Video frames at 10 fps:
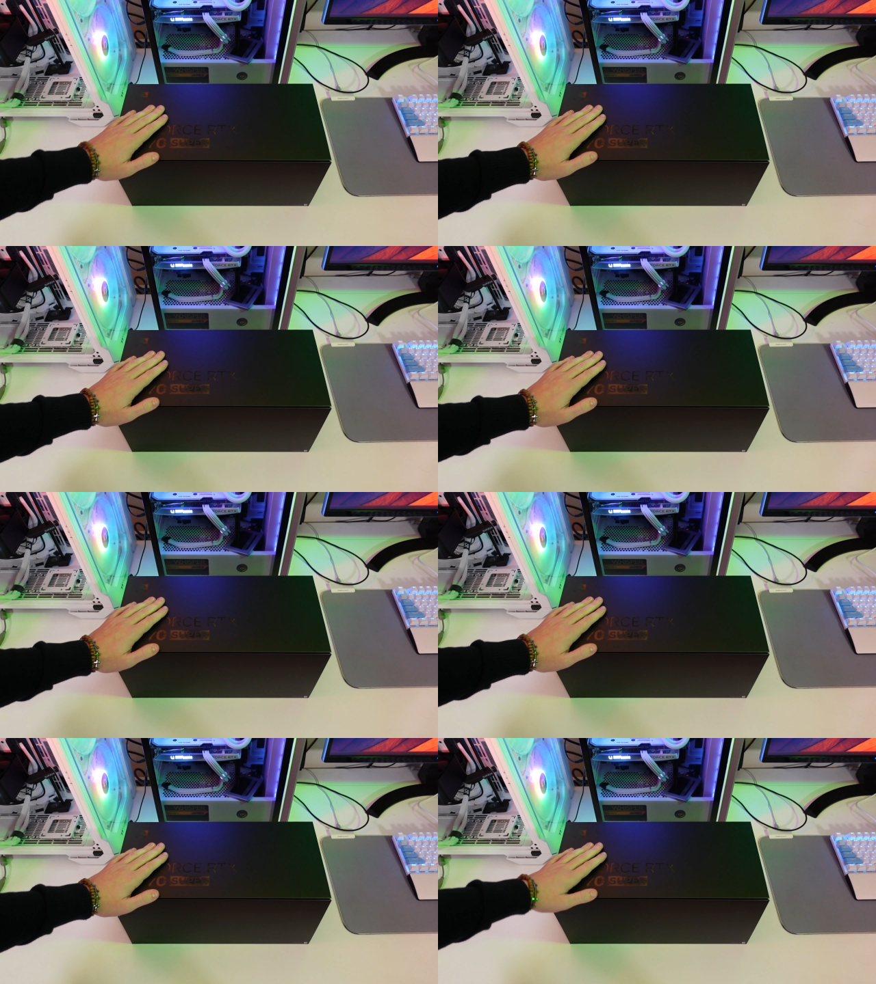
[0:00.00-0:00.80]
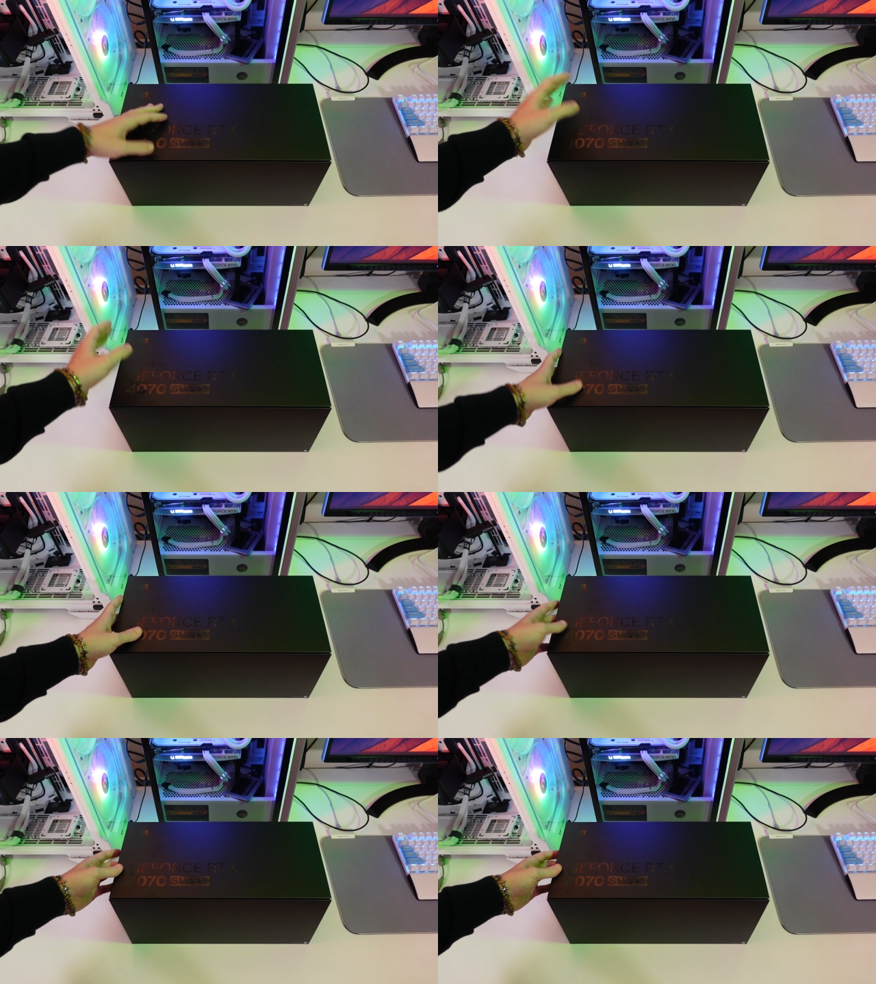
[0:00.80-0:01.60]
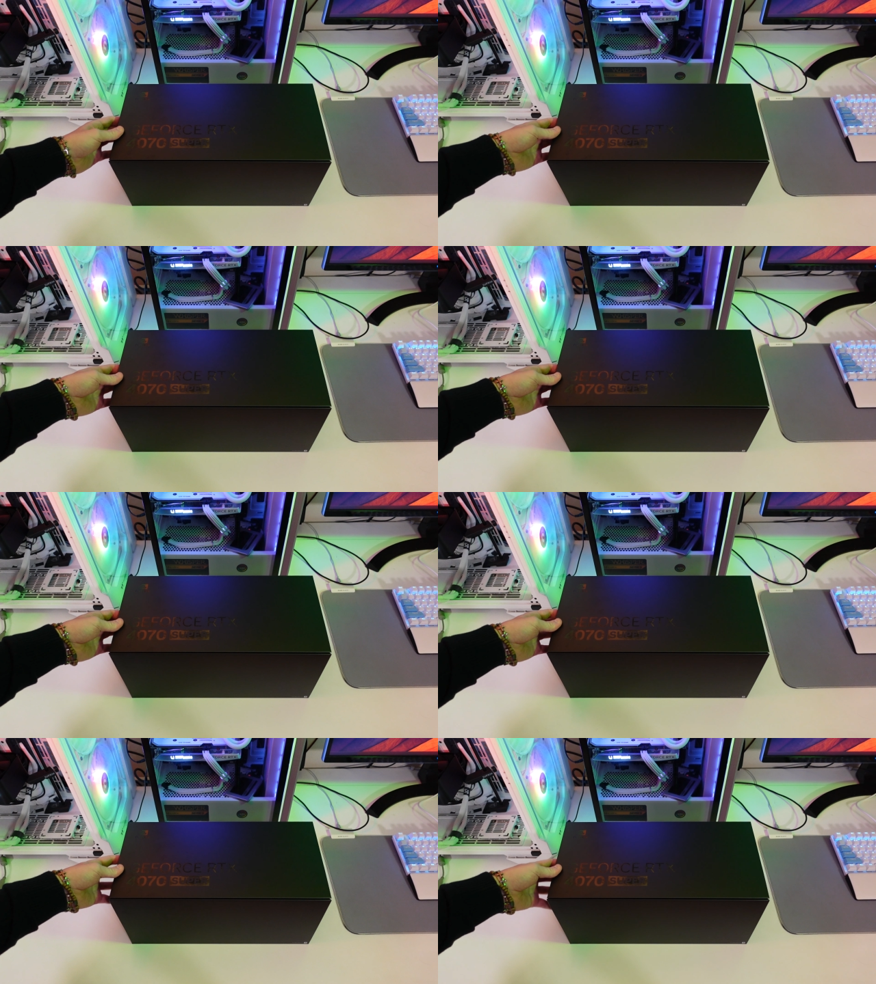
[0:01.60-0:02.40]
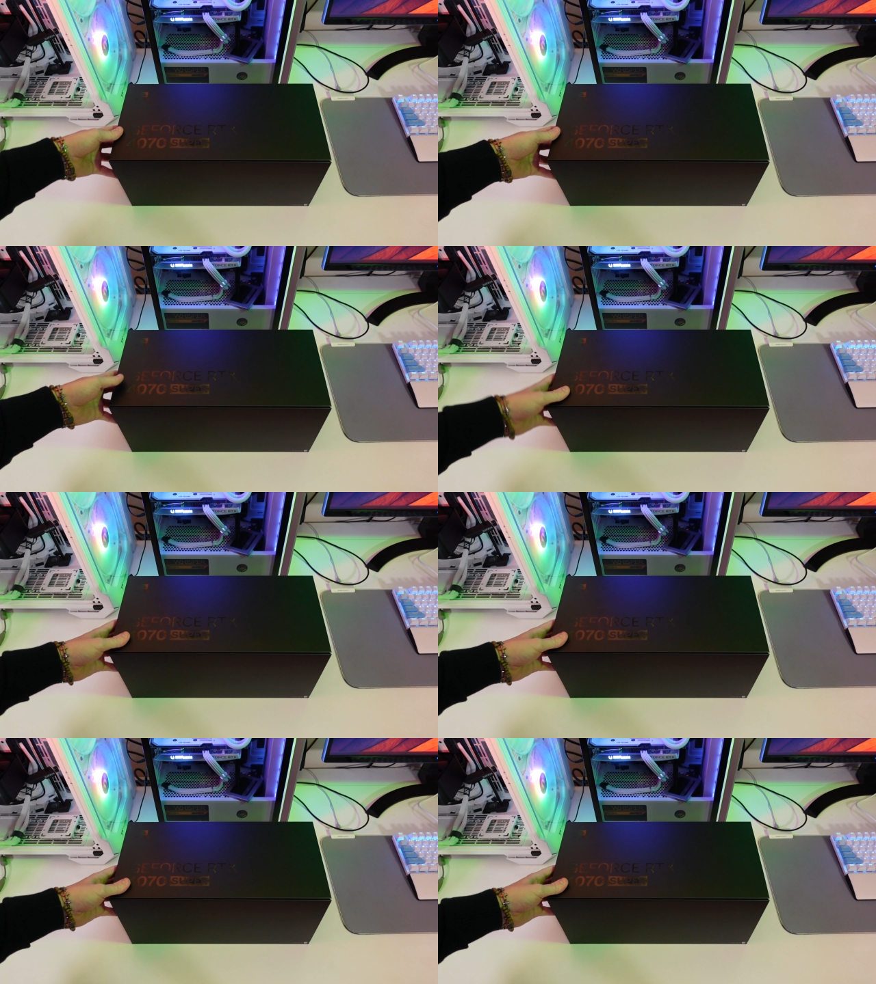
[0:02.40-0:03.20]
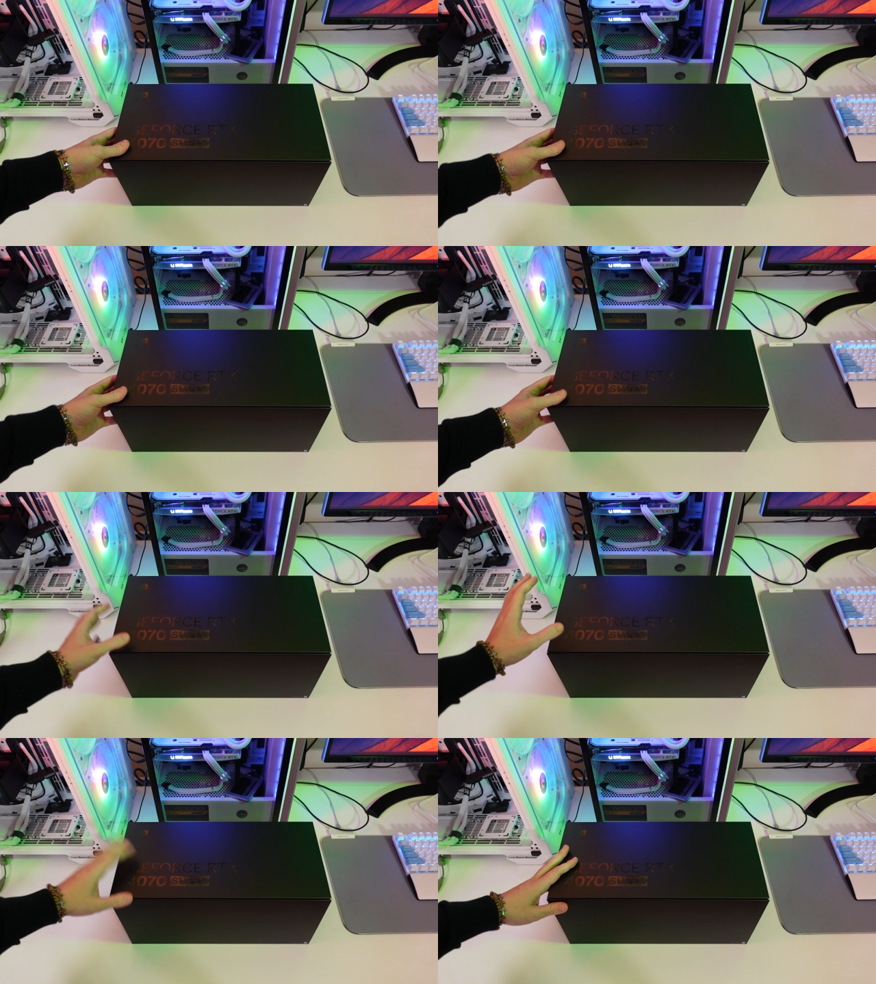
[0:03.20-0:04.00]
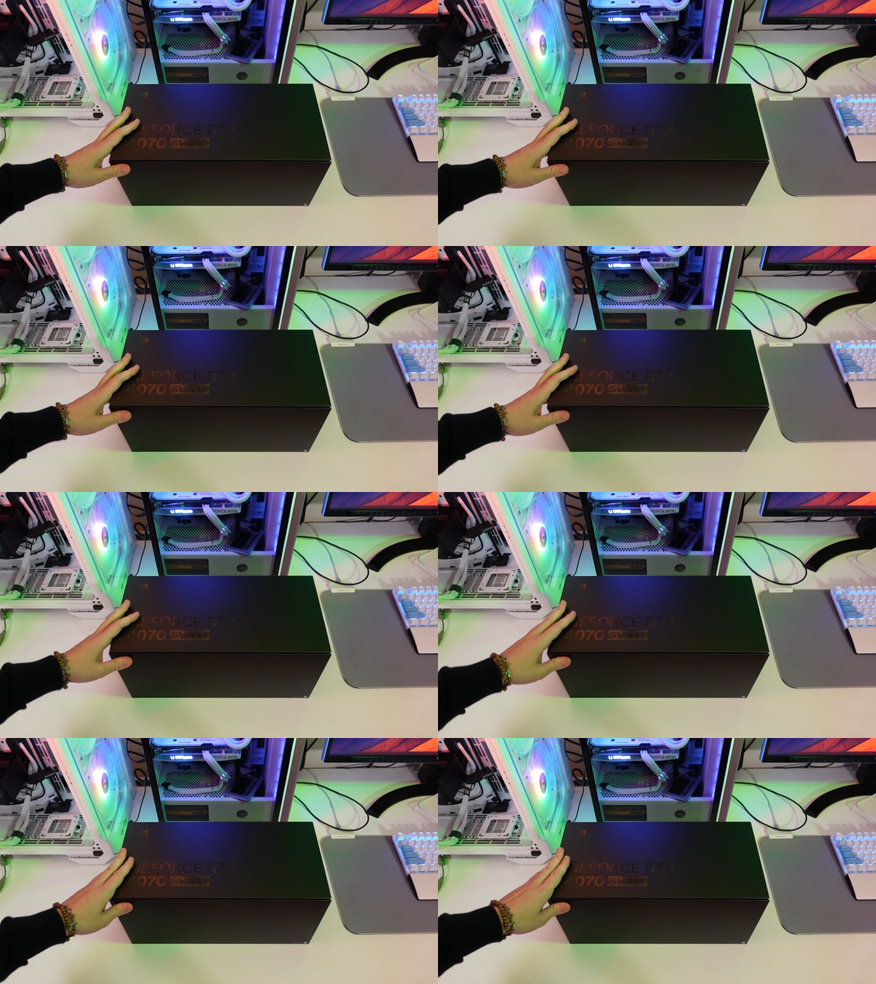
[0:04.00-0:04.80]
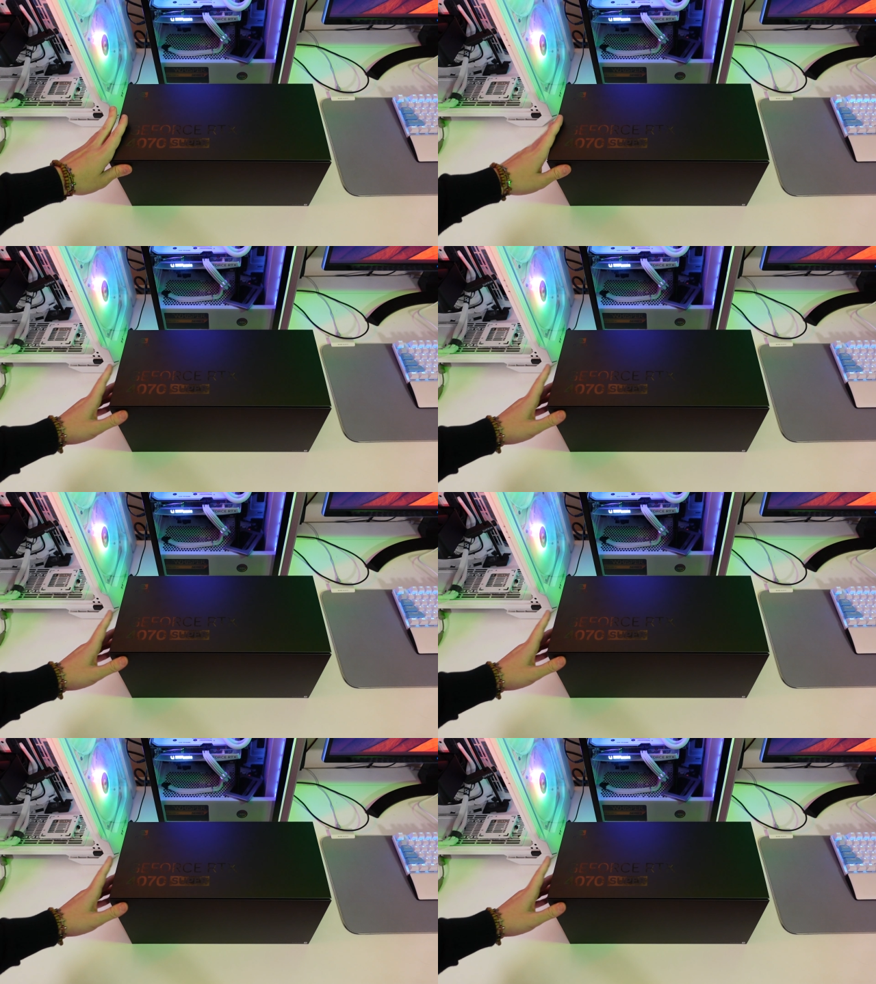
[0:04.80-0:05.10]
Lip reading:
No face is visible, so there are no lips to read.